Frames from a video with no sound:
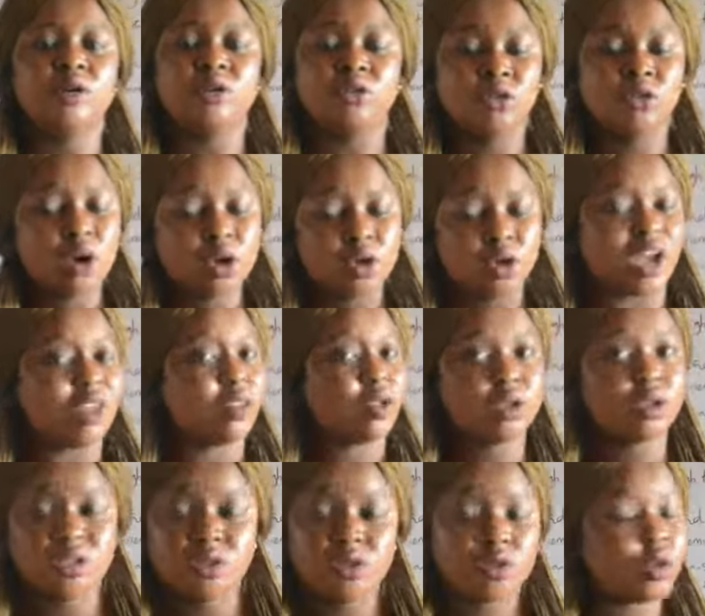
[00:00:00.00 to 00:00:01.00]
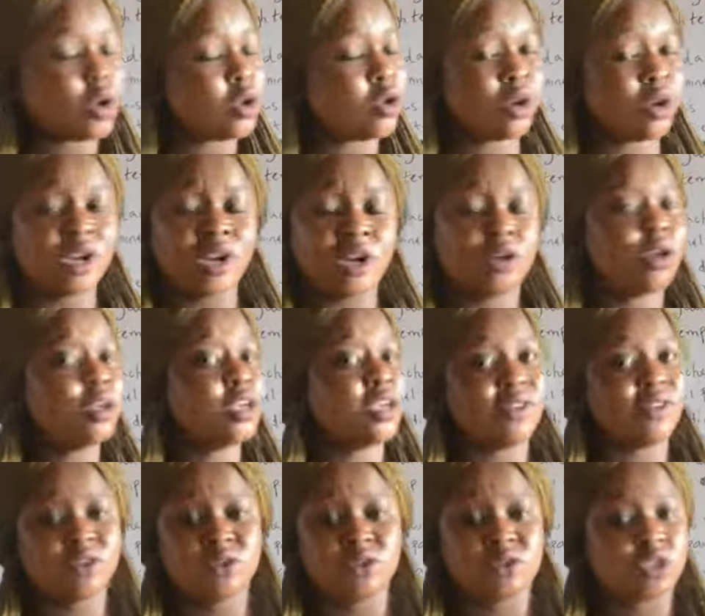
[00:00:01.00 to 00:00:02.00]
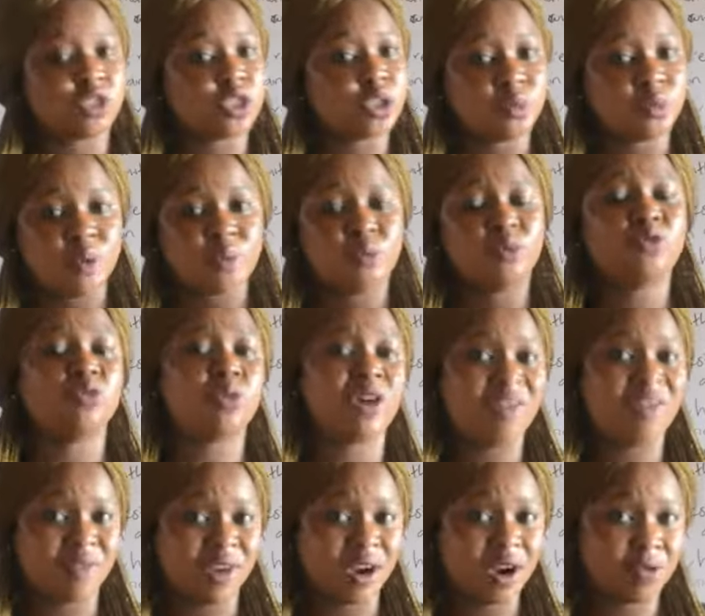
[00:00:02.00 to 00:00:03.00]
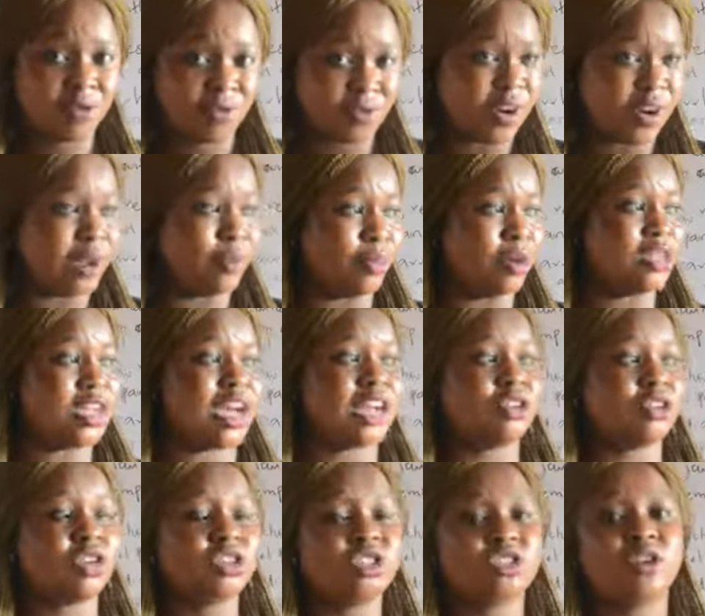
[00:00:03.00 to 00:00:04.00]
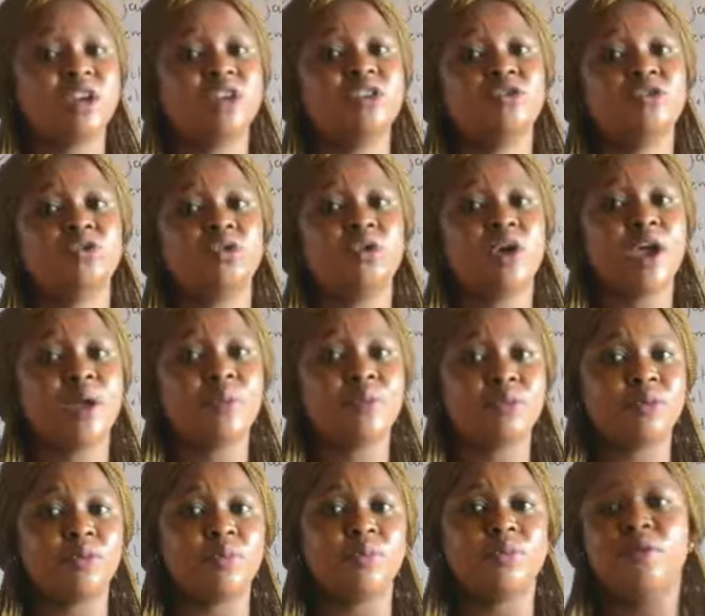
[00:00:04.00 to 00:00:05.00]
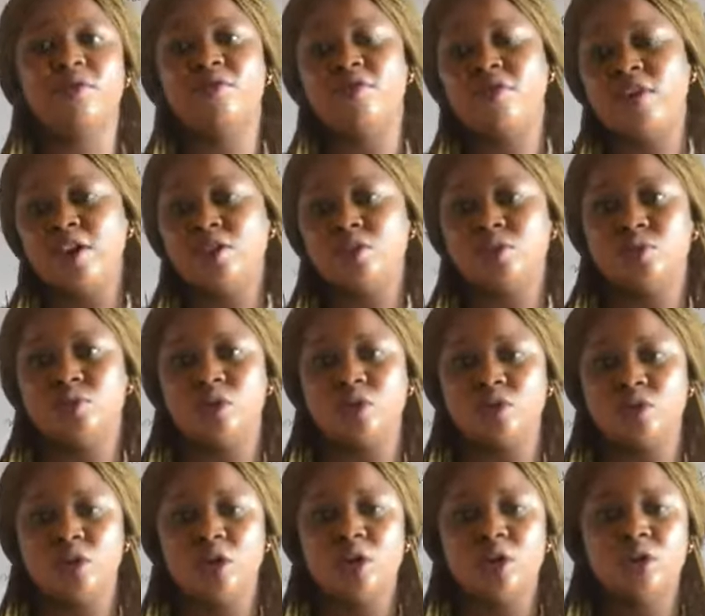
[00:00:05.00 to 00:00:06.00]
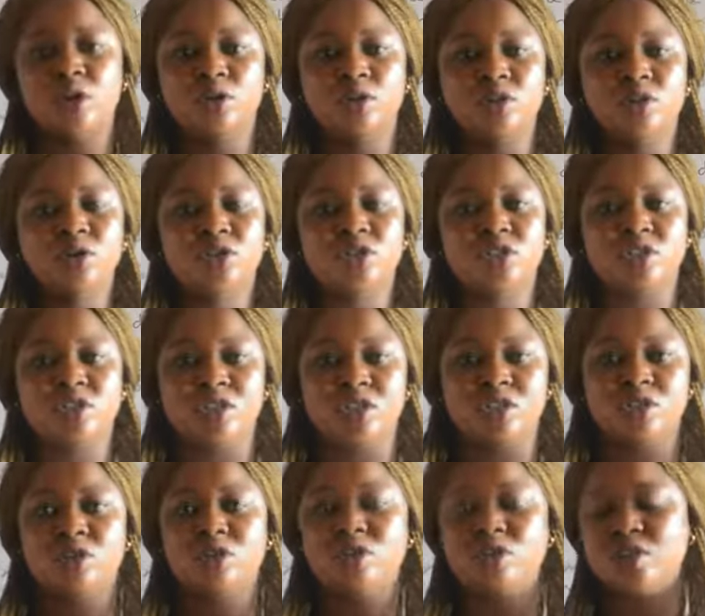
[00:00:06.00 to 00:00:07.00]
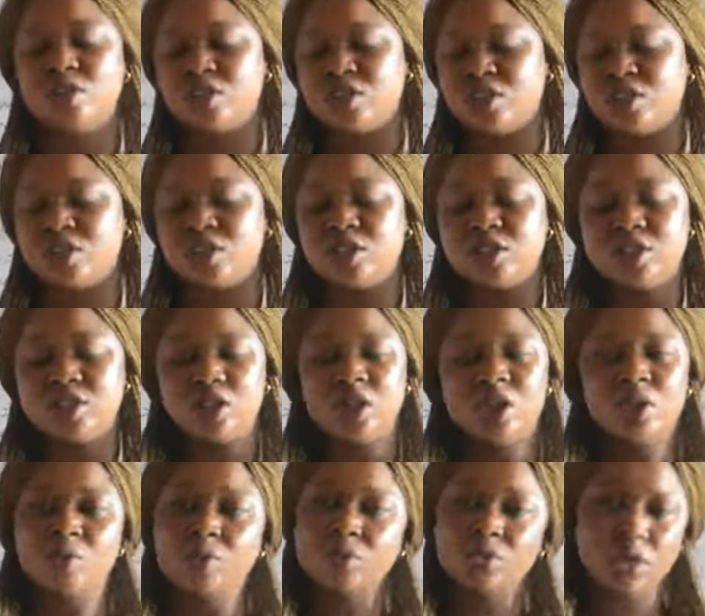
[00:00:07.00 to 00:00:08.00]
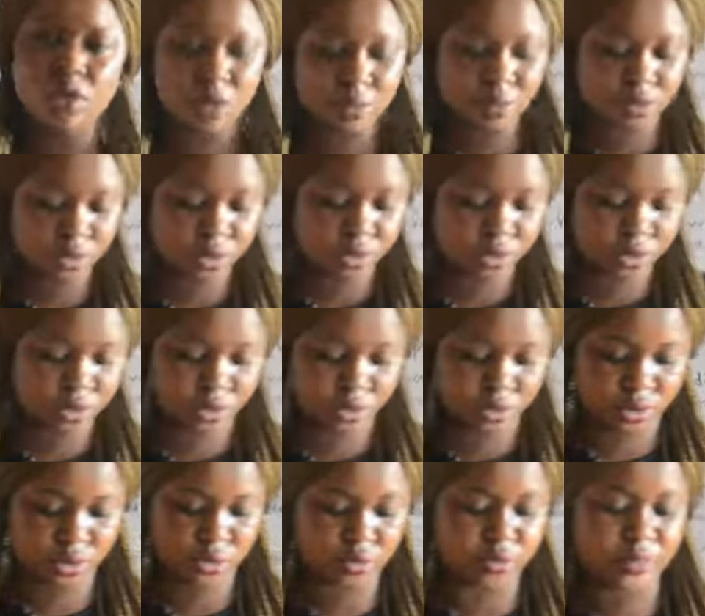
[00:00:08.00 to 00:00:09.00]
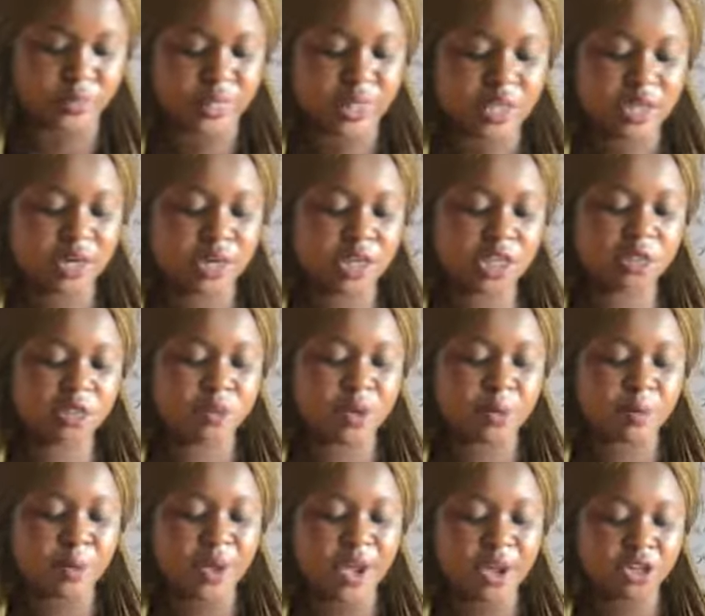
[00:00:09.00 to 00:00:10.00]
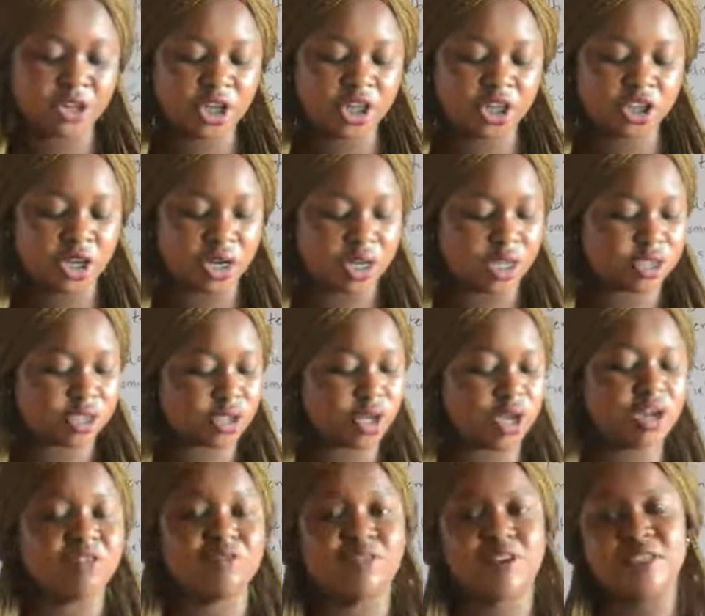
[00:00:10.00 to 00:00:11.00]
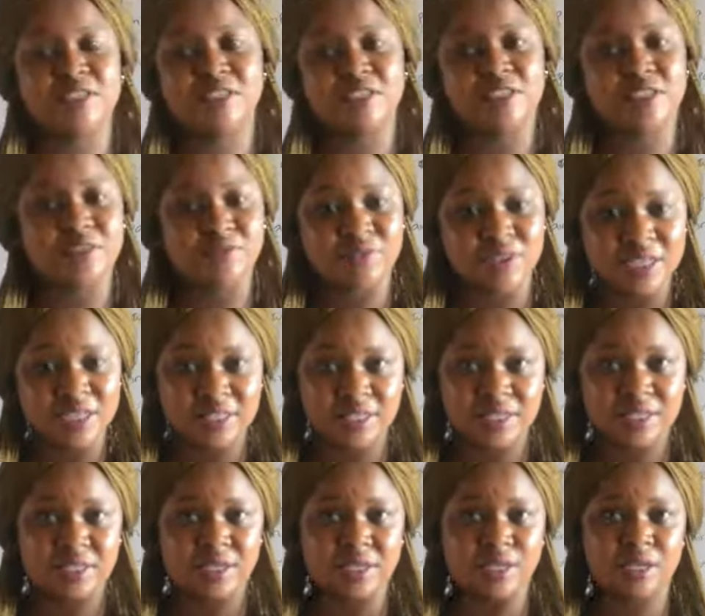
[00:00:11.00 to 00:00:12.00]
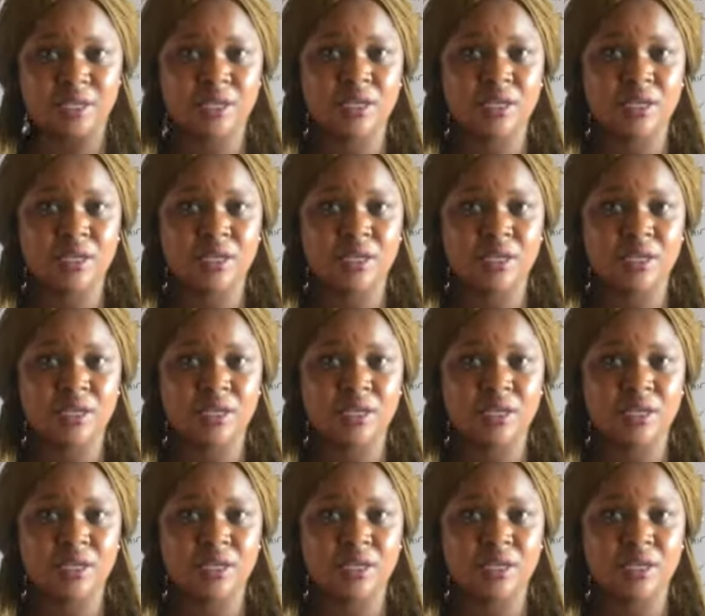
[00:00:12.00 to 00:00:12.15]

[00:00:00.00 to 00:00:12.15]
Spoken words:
Though you are not, they don't give it to sick people, you are very fine, but they are just trying to help you prevent what? Those diseases. So those diseases won't come close to you. This preparation is called vaccine.